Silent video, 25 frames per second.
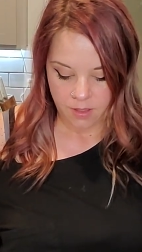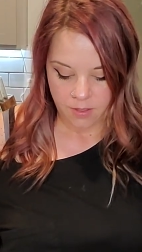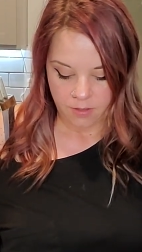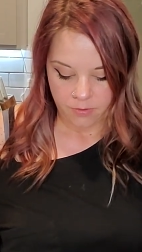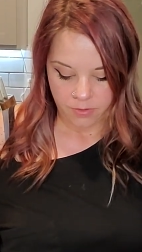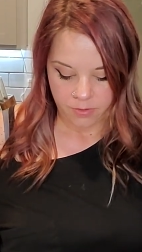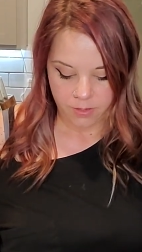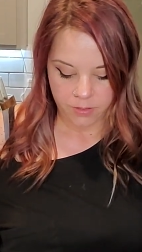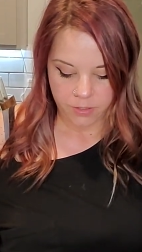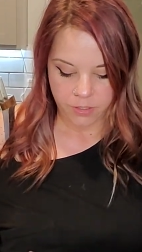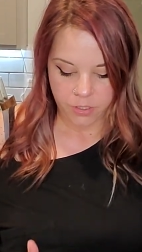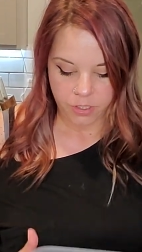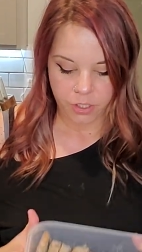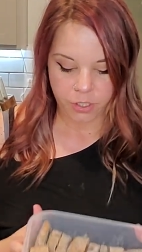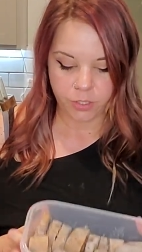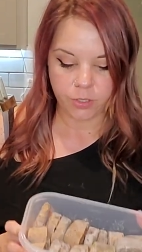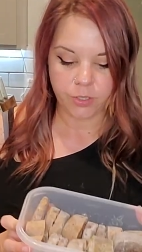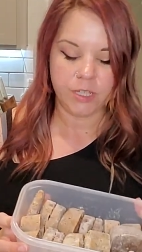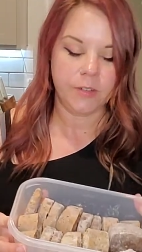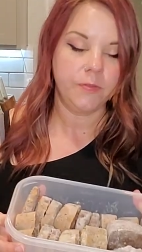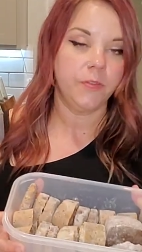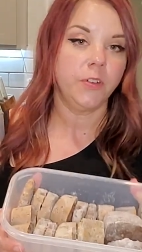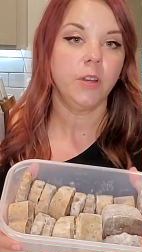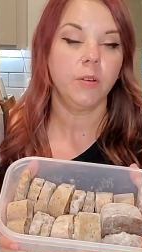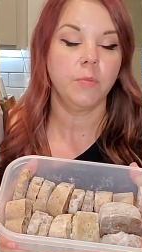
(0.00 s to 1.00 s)
There's 2
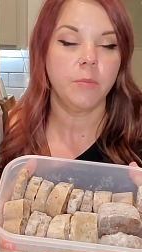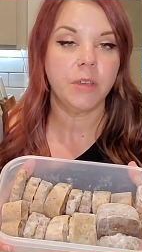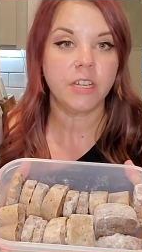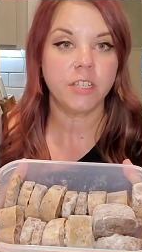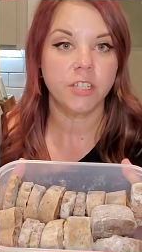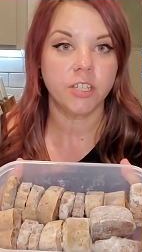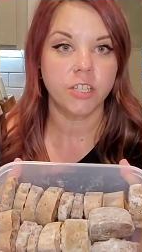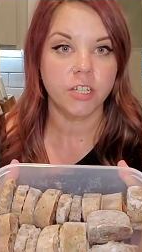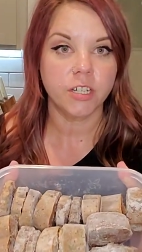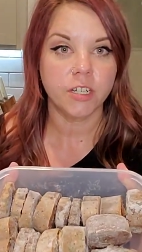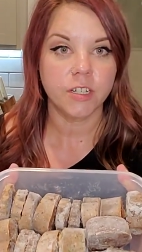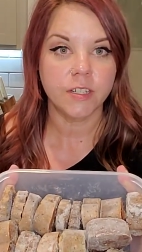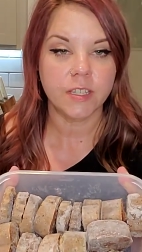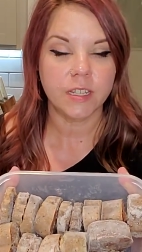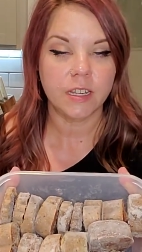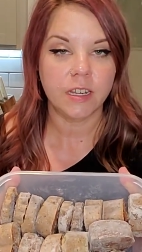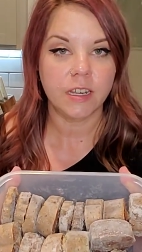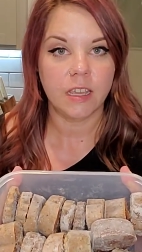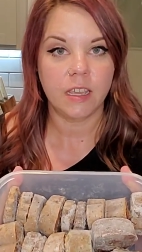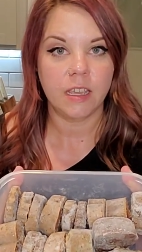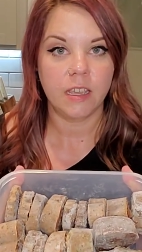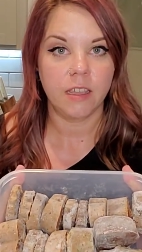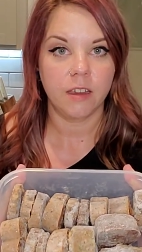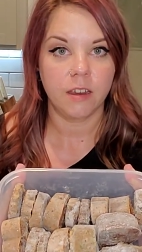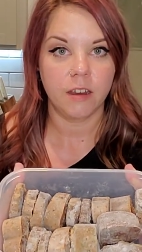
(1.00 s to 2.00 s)
different mixtures in
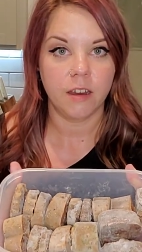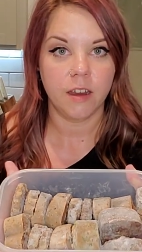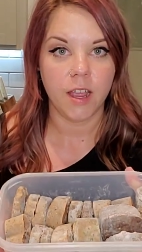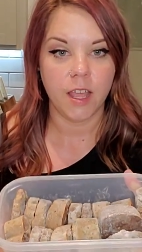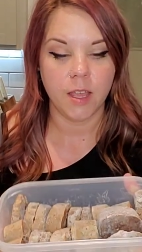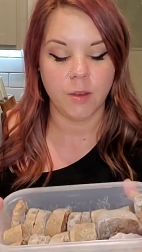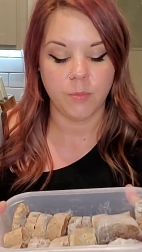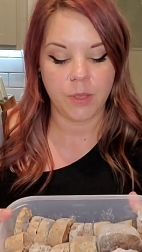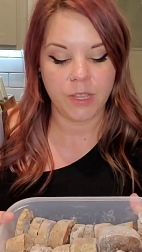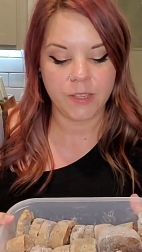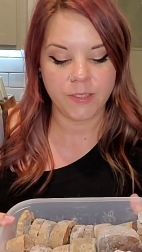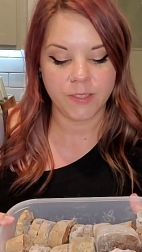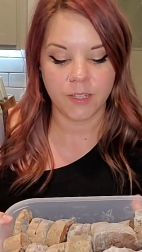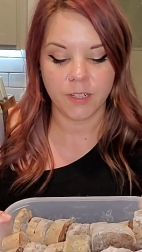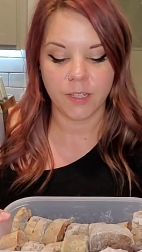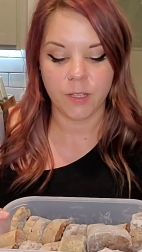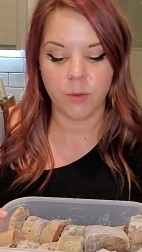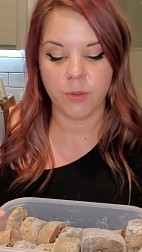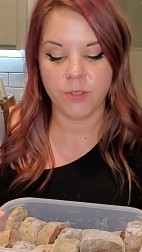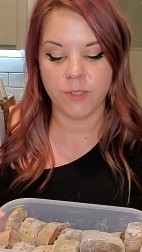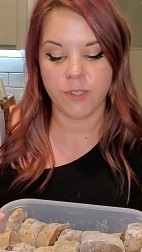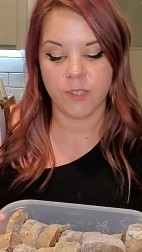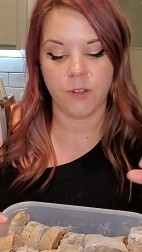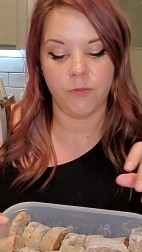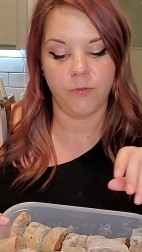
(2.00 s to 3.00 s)
here, and basically
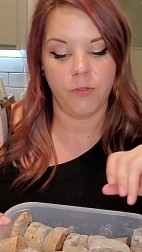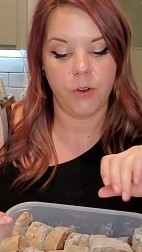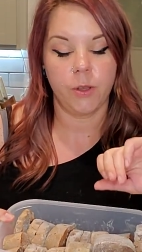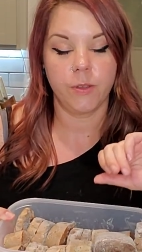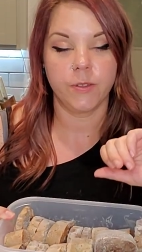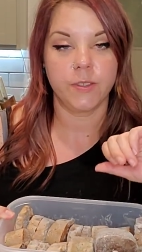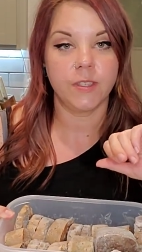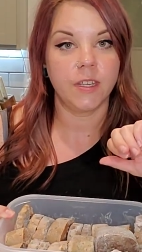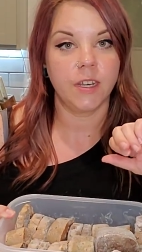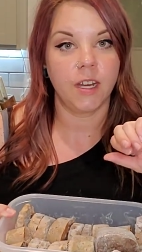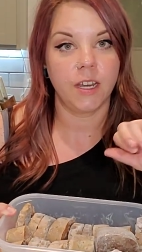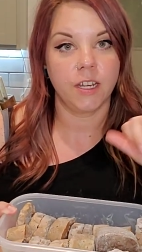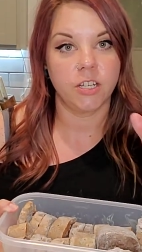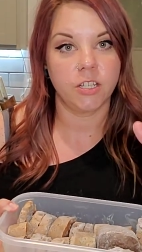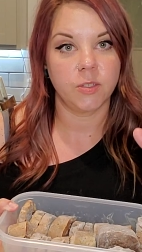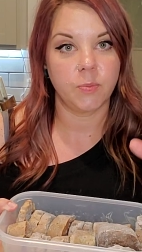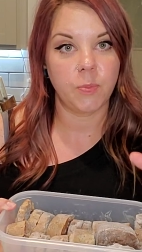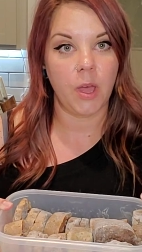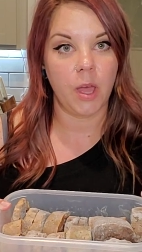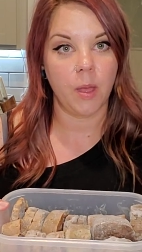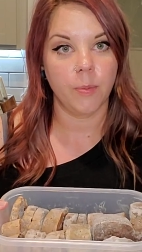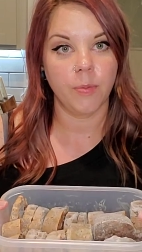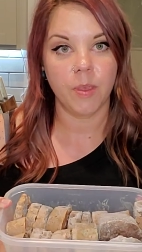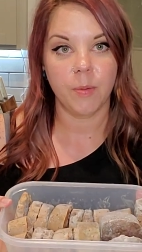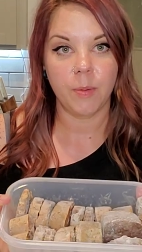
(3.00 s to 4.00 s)
once they're frozen, I just
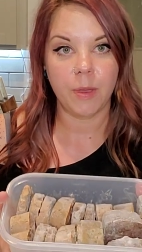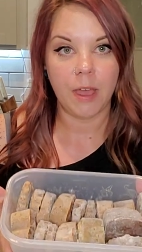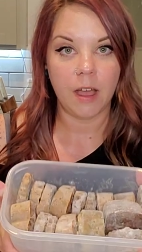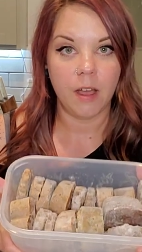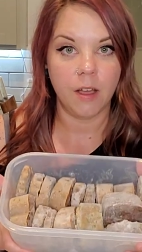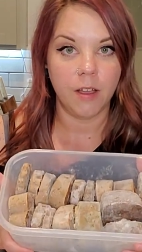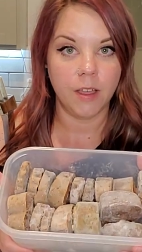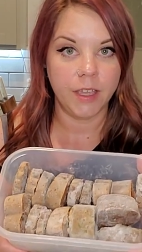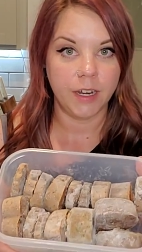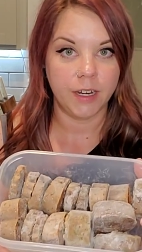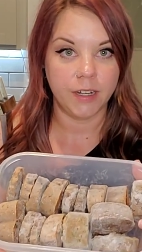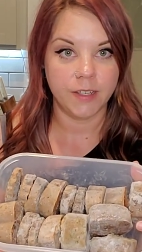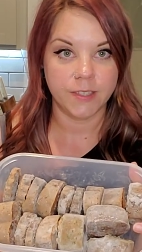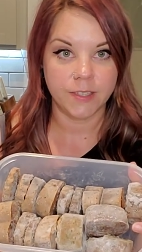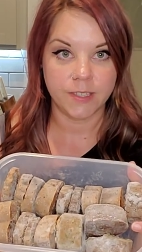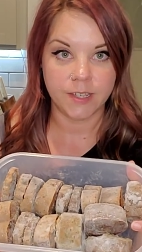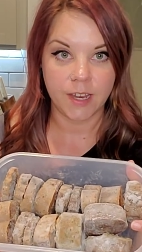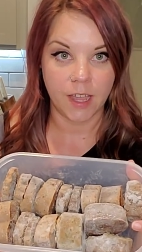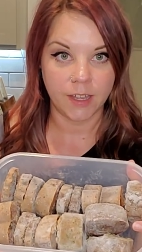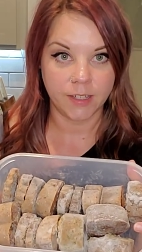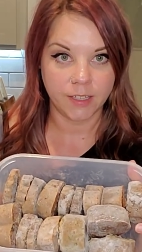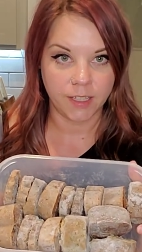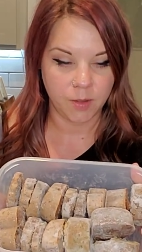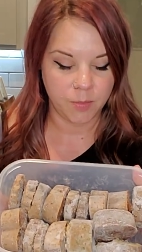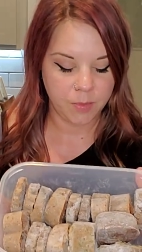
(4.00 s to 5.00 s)
pop them out and I
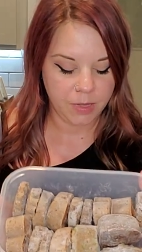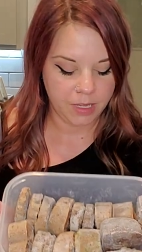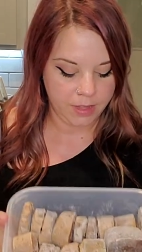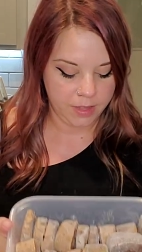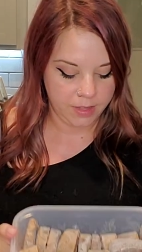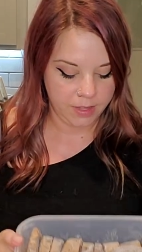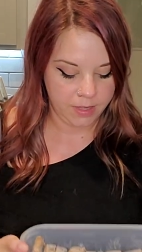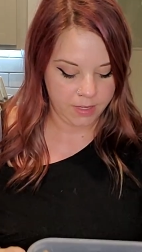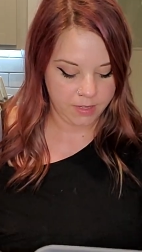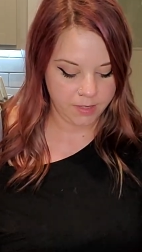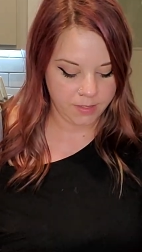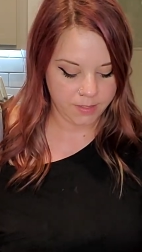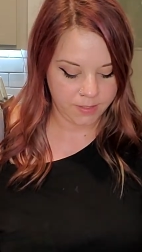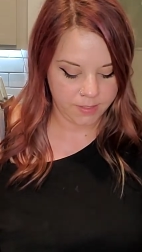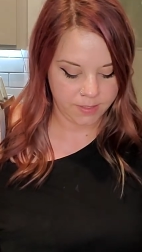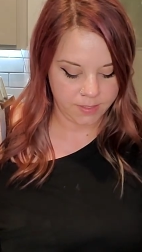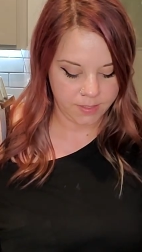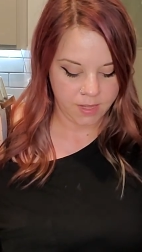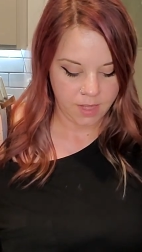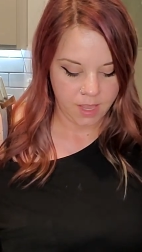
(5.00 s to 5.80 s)
stack them in this.